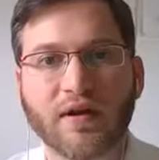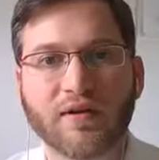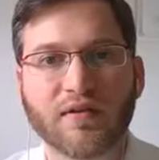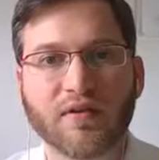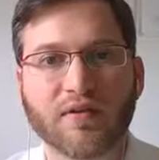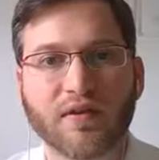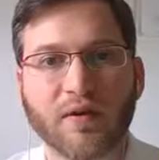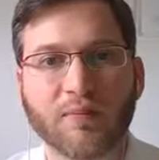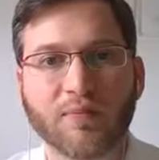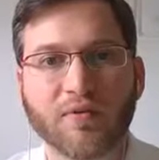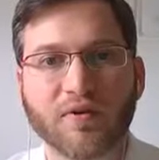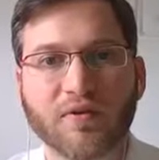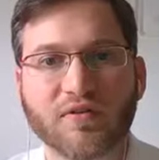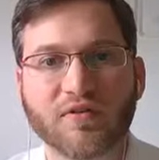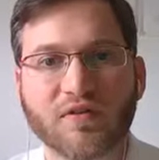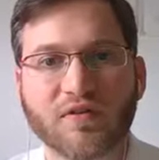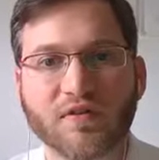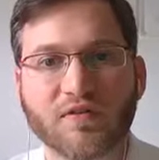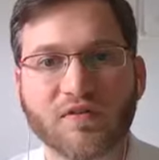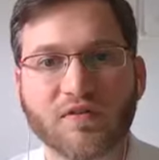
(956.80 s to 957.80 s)
I think that
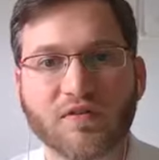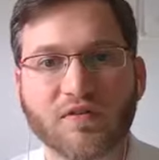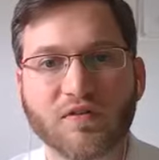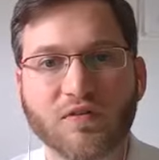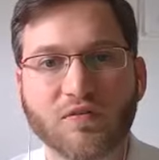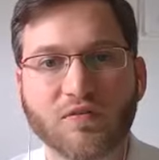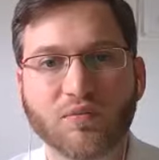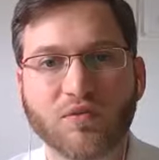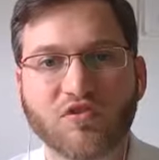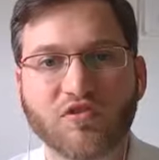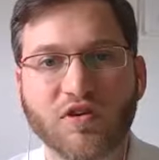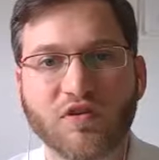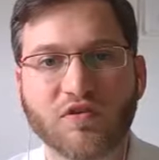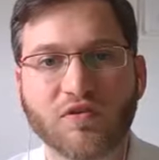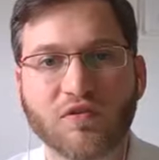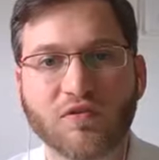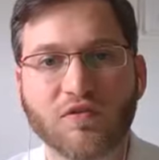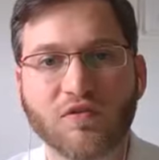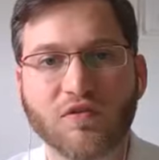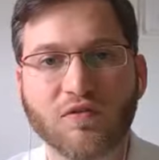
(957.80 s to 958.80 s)
brings us to
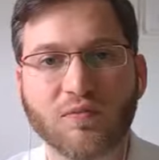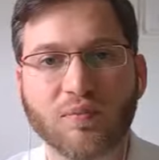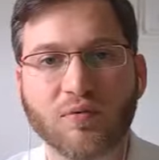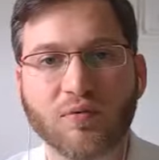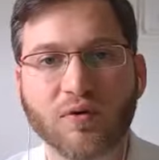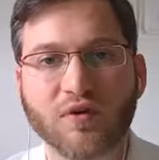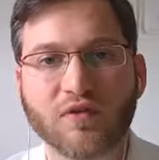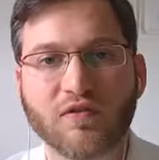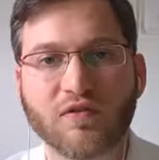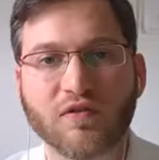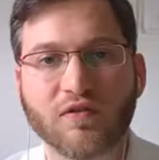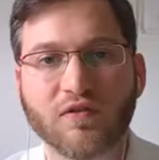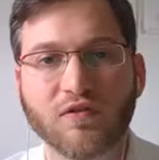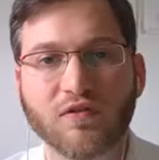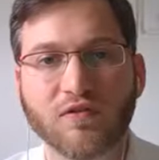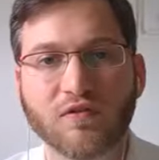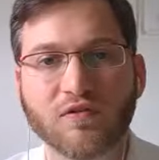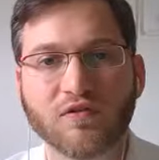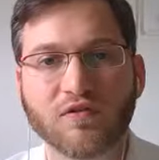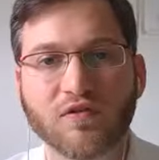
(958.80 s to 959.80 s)
Magento
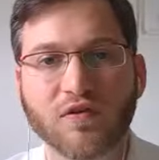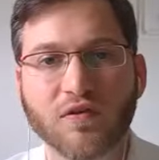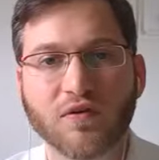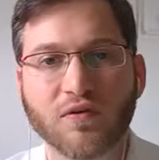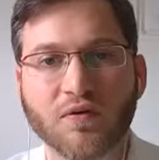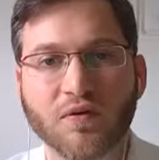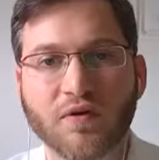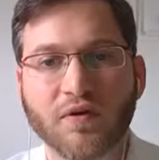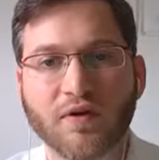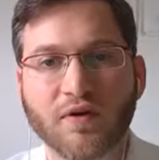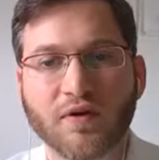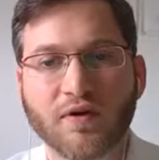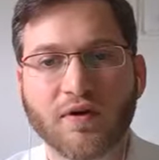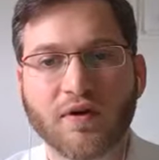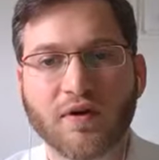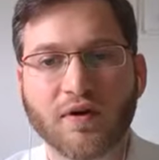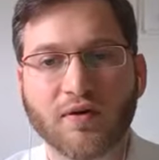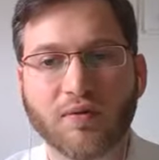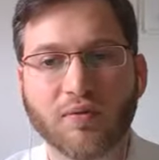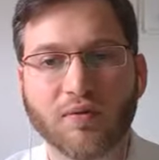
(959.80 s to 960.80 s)
2.2. So
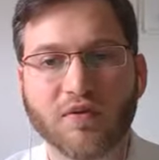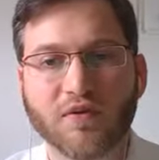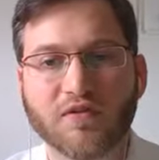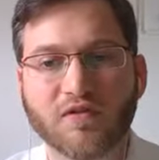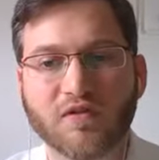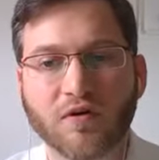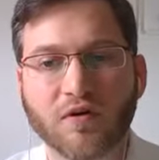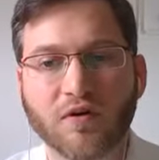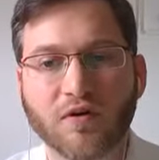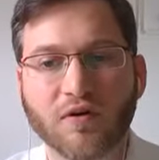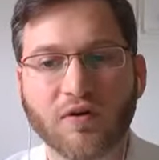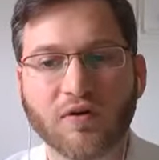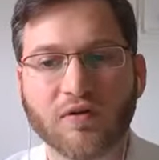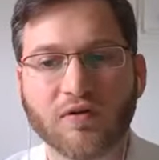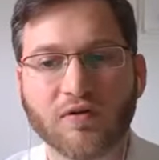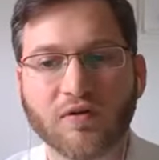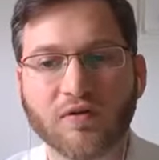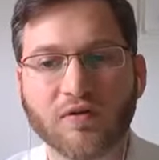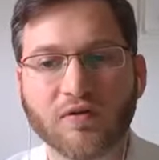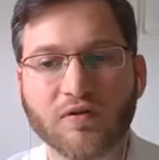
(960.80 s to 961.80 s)
we saw
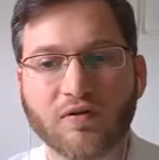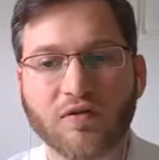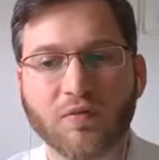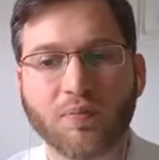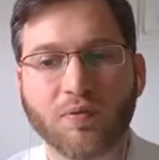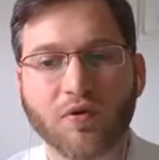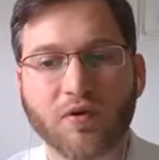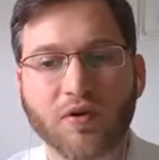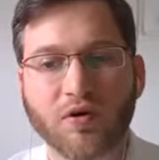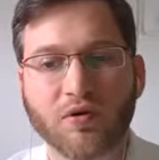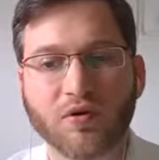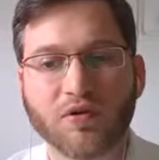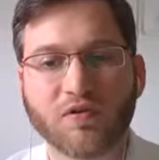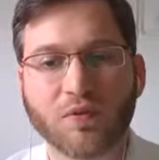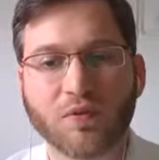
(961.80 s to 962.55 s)
2.0 in